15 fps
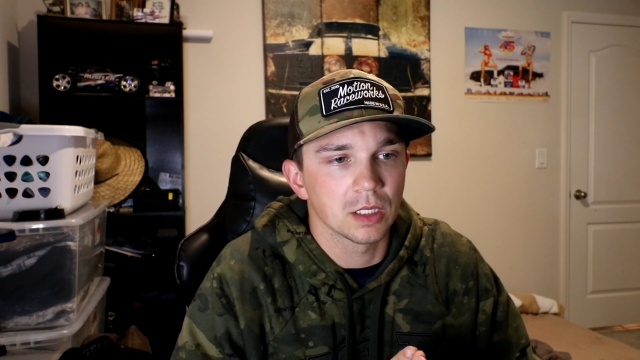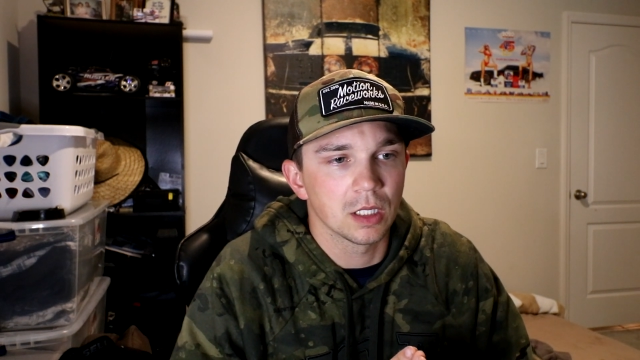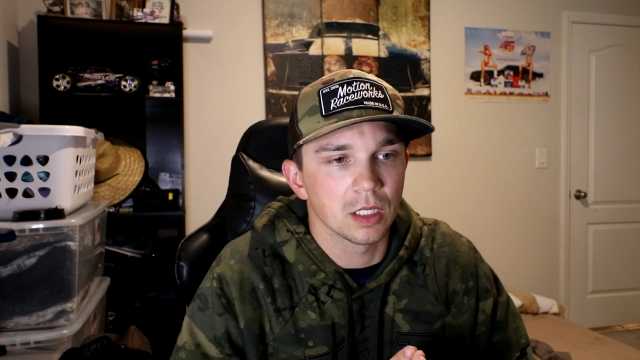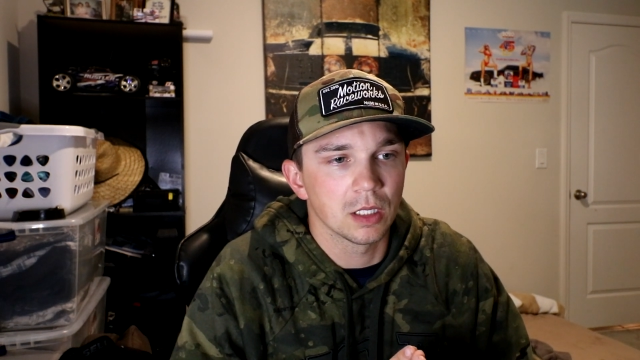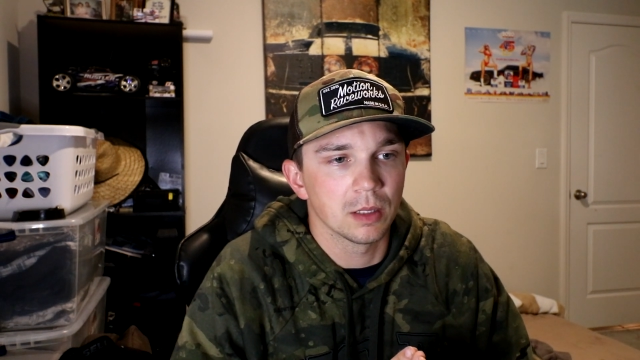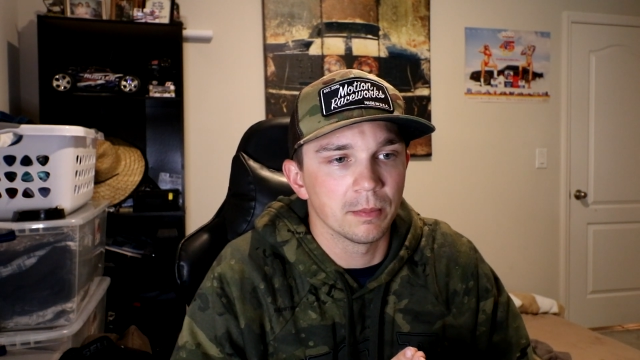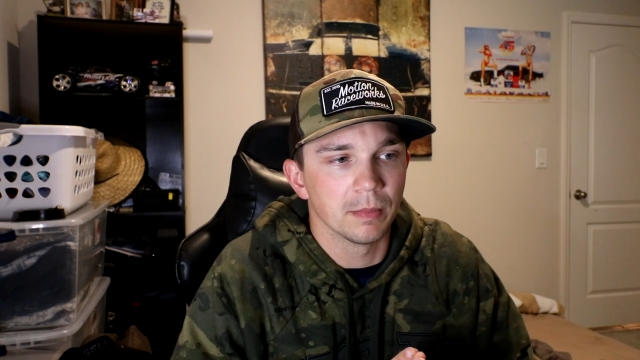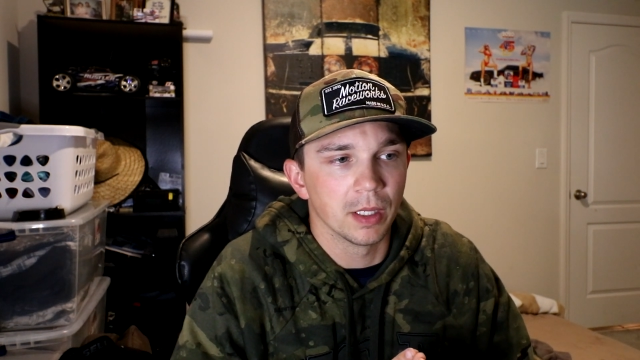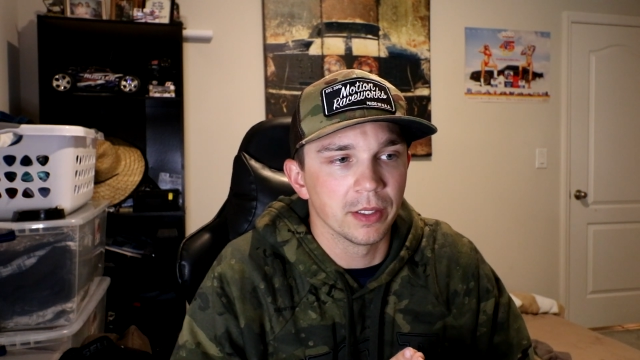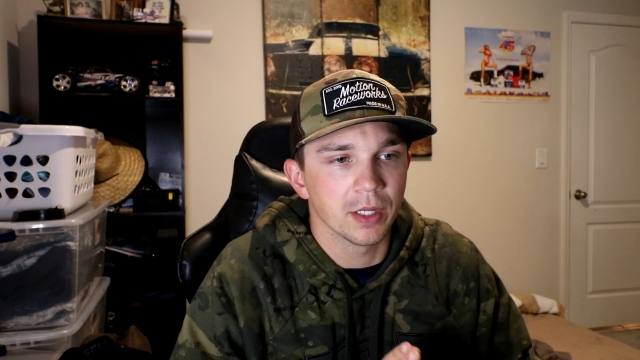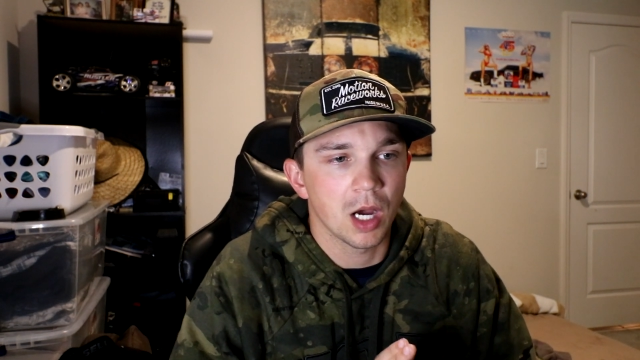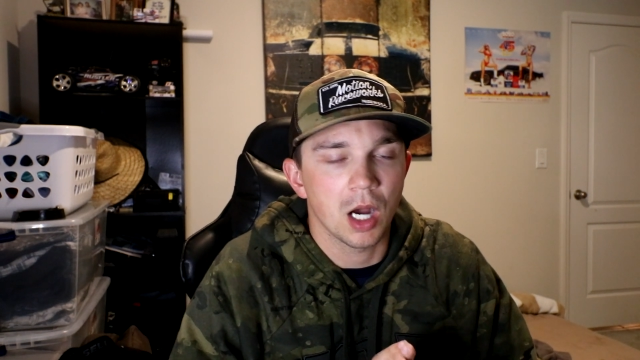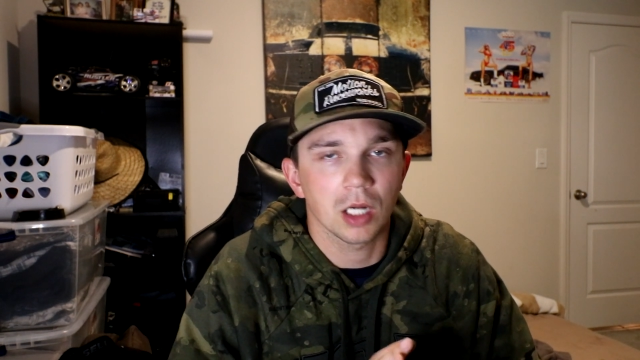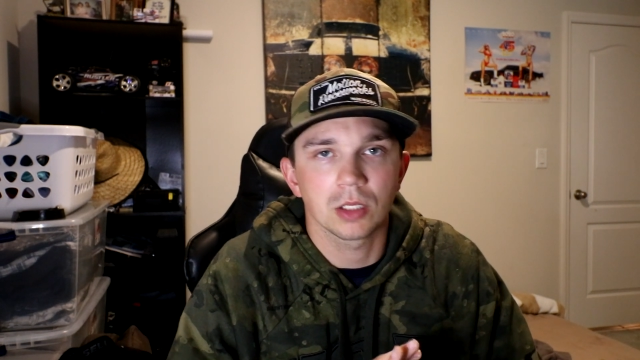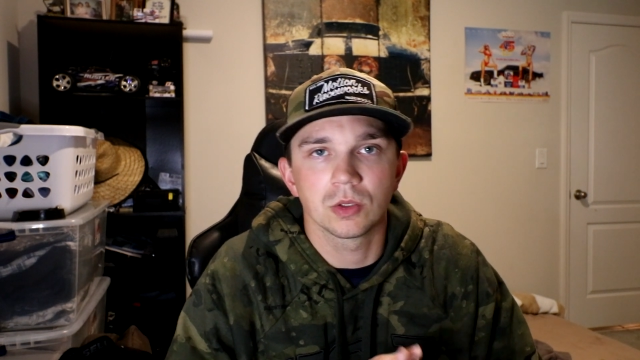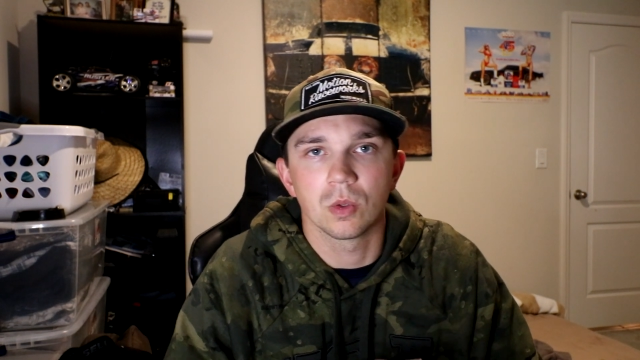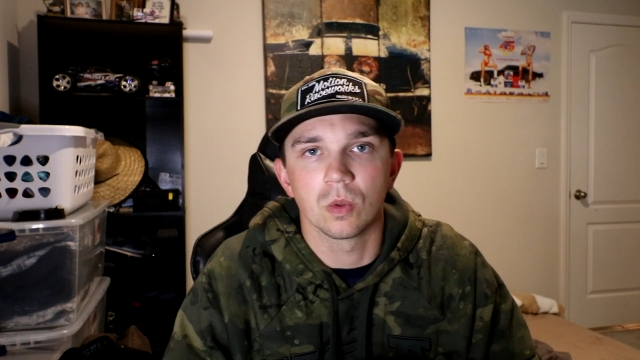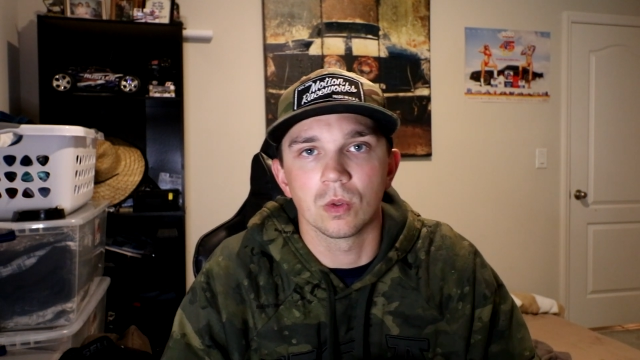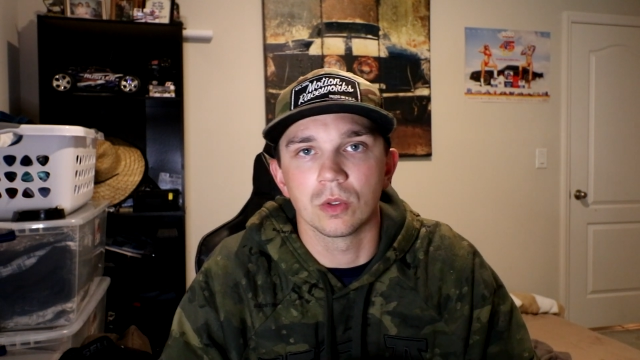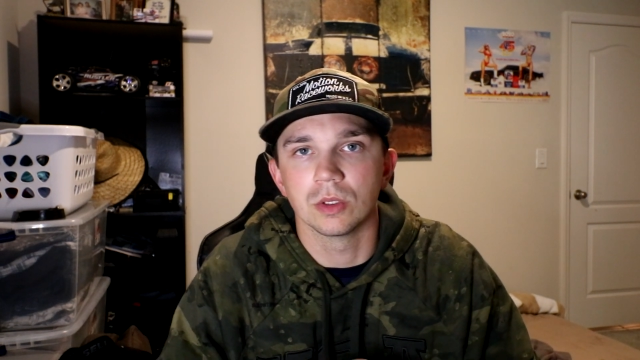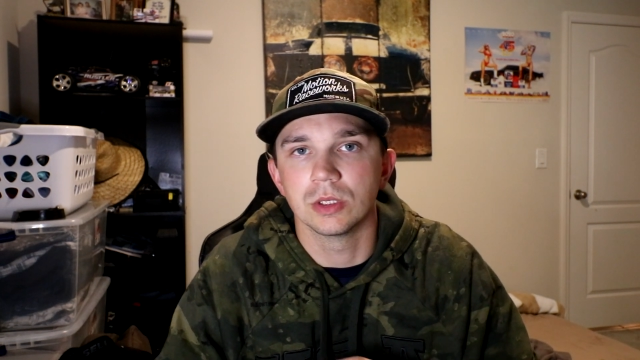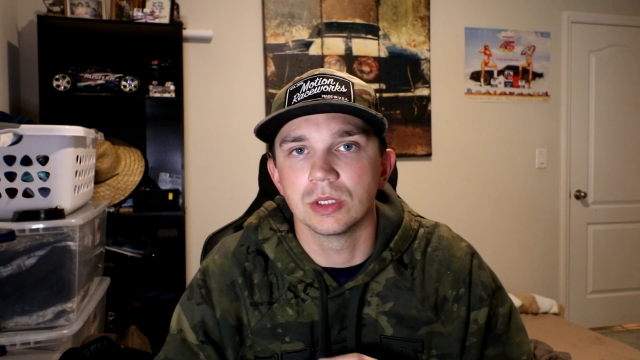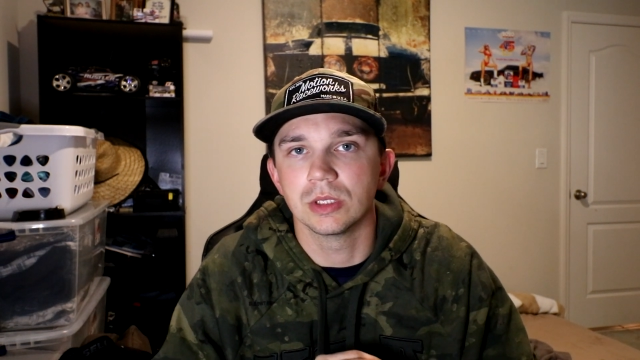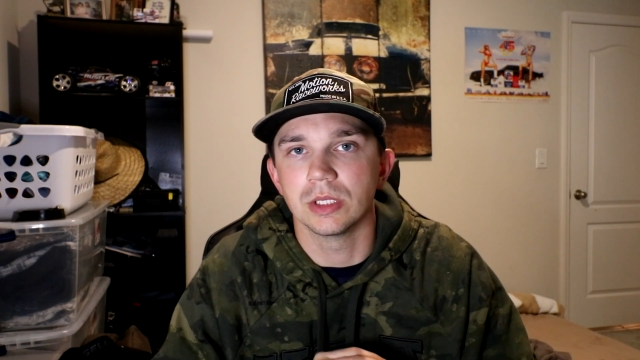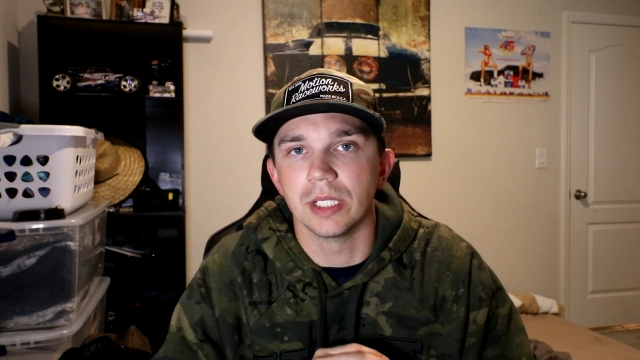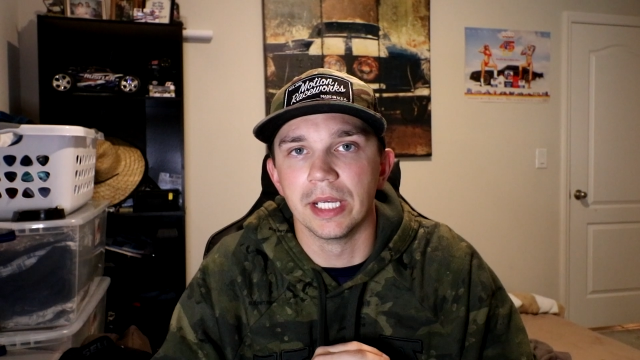a knock towards